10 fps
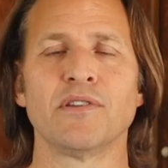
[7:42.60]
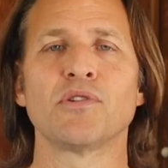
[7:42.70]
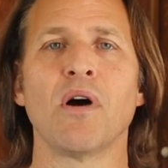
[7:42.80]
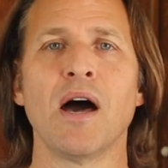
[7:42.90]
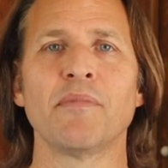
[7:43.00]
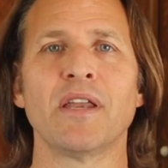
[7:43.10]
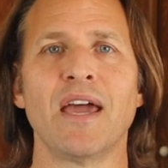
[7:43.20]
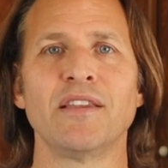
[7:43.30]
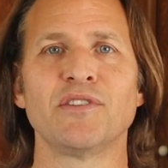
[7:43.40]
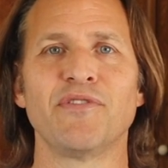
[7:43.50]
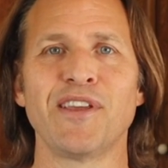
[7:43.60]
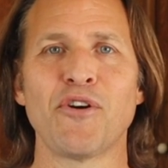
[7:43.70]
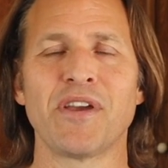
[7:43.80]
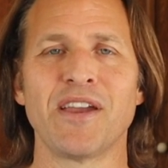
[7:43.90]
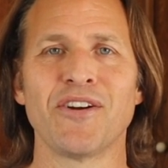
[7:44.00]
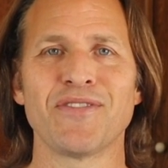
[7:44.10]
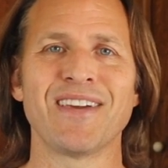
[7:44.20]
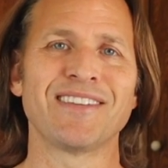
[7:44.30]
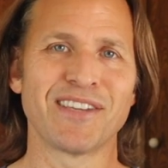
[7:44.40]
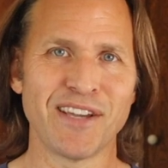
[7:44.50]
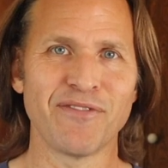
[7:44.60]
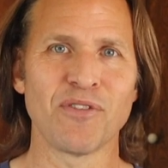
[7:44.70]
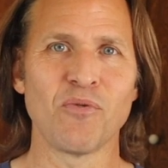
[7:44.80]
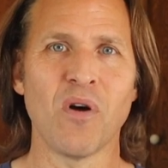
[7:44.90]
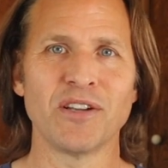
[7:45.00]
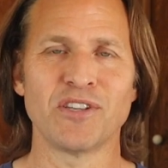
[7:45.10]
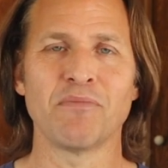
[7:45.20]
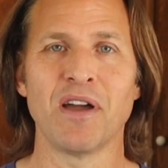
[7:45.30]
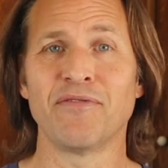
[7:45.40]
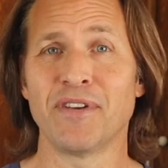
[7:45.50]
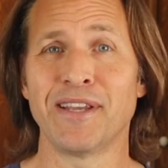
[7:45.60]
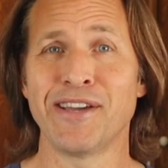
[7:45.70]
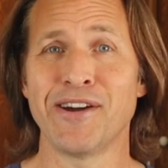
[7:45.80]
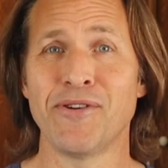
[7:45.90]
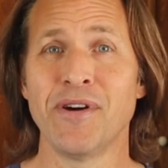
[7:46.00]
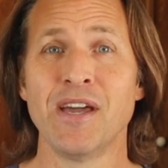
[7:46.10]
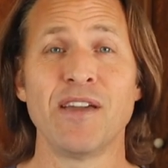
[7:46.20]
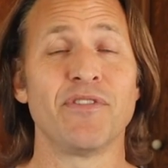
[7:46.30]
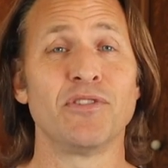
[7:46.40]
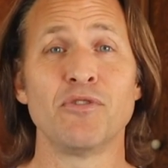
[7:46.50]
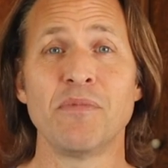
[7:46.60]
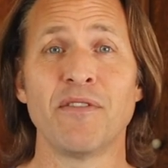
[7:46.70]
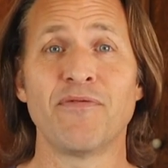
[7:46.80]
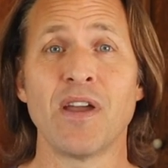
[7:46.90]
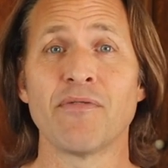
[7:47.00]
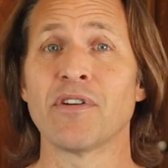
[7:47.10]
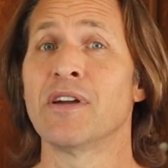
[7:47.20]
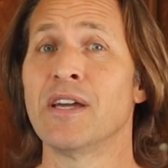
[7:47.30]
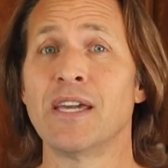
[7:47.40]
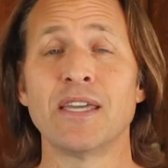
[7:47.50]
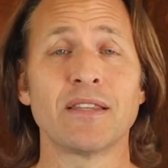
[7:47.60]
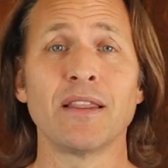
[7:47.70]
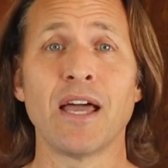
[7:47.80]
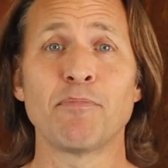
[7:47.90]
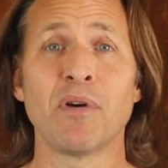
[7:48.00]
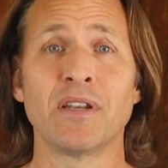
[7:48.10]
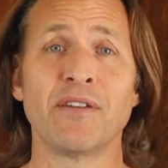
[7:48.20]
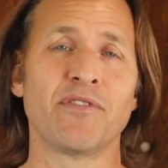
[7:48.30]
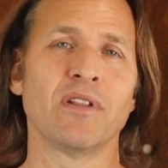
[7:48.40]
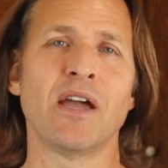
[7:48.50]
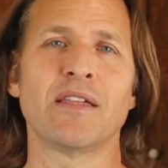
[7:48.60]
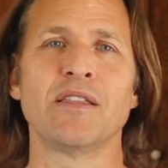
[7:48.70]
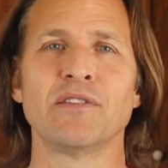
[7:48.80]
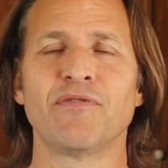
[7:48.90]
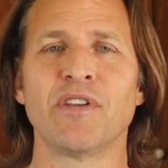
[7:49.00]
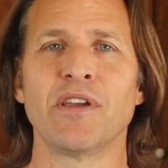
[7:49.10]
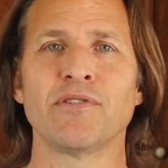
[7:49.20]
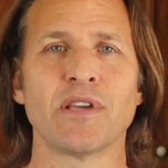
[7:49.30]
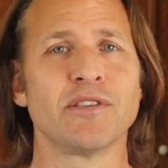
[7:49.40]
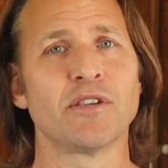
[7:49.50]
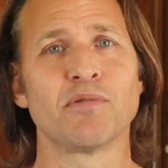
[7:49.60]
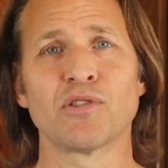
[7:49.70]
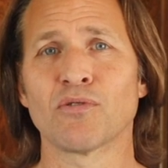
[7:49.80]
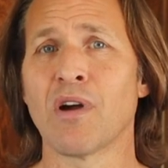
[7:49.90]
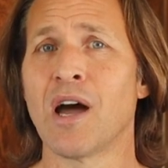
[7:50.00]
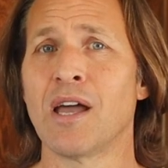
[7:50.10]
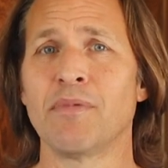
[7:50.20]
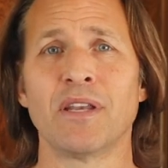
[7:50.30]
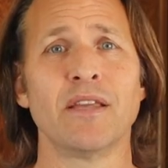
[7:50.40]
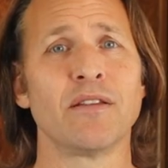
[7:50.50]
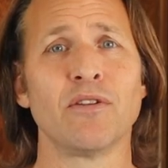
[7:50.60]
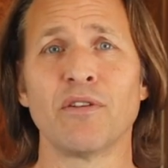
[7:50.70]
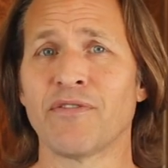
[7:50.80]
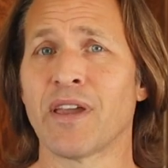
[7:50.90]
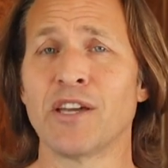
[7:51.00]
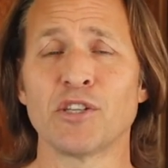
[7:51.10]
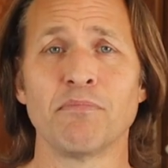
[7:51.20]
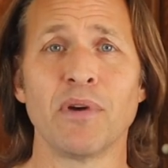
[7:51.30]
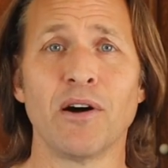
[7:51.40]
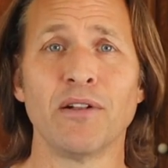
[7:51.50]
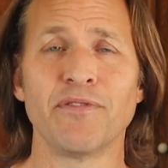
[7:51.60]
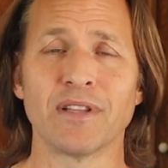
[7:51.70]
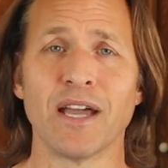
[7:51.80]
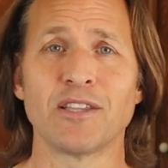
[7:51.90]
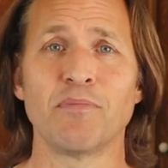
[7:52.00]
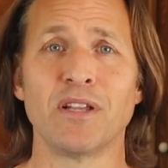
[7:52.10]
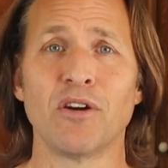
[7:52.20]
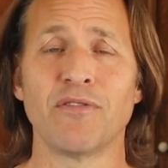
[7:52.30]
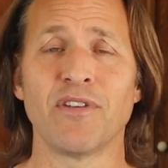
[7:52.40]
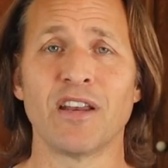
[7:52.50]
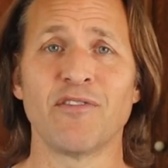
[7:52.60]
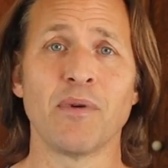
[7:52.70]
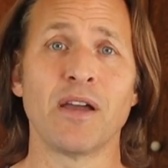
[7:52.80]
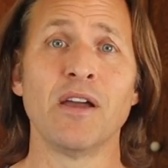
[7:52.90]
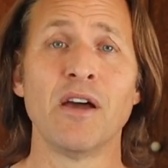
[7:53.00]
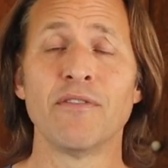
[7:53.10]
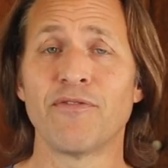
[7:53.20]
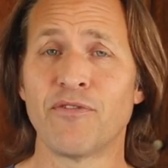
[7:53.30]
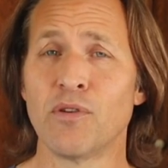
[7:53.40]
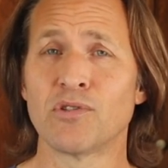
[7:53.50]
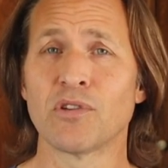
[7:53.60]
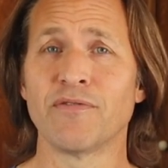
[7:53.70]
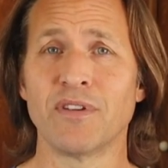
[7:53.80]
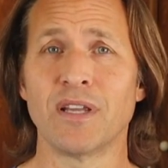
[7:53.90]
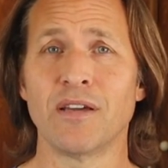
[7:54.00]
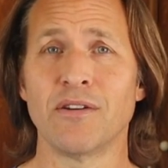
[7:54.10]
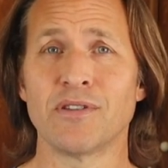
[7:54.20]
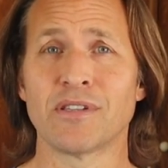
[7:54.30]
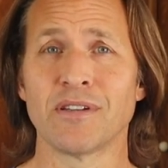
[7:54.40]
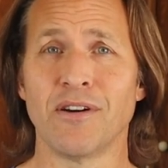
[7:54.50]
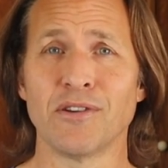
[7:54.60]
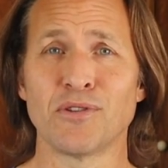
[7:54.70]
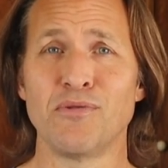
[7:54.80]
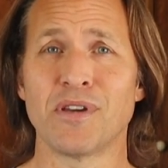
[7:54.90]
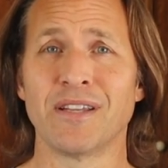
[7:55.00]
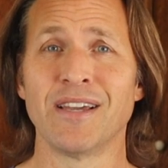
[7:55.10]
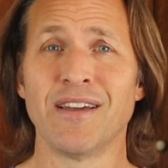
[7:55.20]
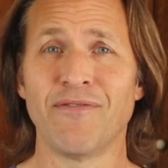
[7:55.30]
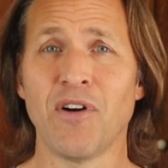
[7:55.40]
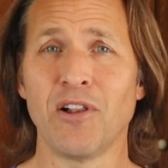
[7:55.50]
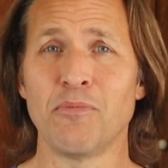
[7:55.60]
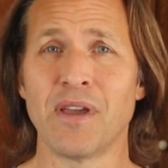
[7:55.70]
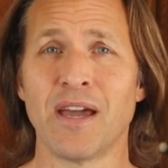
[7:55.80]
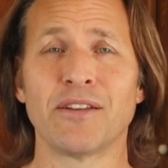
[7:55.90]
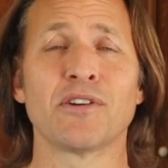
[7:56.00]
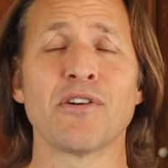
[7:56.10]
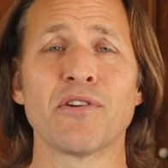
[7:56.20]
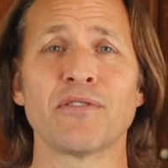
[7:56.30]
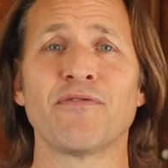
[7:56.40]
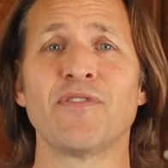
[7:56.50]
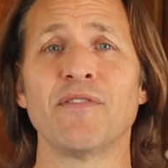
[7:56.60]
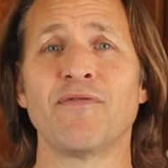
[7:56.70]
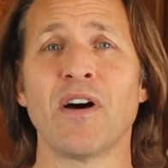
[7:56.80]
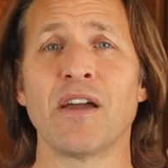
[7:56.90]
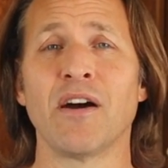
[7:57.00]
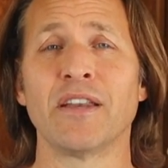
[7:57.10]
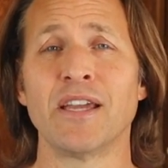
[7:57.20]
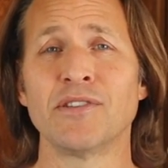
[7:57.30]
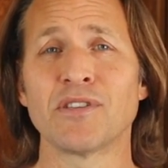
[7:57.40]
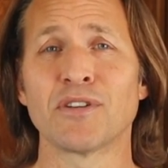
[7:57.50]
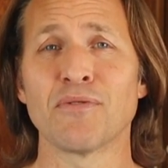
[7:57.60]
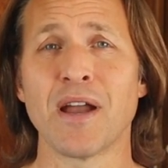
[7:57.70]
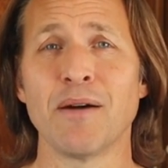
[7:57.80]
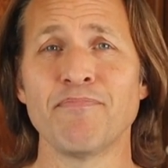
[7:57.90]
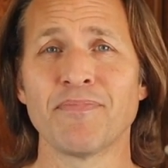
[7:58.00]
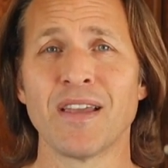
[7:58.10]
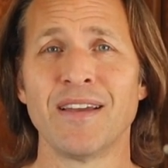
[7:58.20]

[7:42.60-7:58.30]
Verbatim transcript: So I'm gonna end this video here. Thanks again for watching my video. If you can do me a favor, hit the like button if you're liking these videos, and subscribe and hit the notification bell if you'd like to be notified of my future videos. Also, you can follow me at KurtFitFi on Instagram.